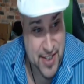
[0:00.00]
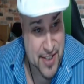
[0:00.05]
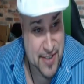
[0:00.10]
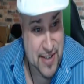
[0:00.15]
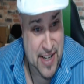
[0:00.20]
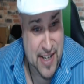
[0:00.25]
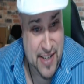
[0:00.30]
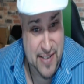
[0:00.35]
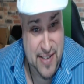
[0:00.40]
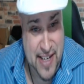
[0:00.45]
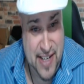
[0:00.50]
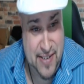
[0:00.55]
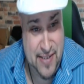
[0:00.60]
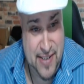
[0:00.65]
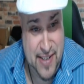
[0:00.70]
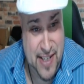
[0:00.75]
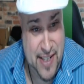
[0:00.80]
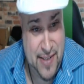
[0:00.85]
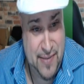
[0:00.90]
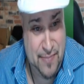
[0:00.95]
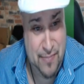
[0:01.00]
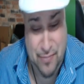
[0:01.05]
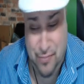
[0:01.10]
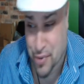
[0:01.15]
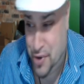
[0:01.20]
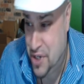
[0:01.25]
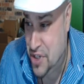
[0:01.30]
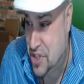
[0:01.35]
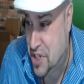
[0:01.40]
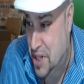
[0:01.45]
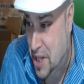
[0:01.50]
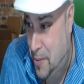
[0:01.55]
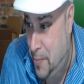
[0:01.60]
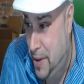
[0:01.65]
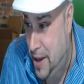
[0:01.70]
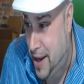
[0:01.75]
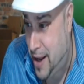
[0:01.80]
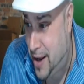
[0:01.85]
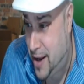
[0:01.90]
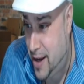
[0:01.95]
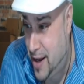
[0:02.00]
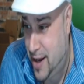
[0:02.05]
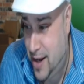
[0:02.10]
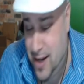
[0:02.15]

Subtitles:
in British Columbia.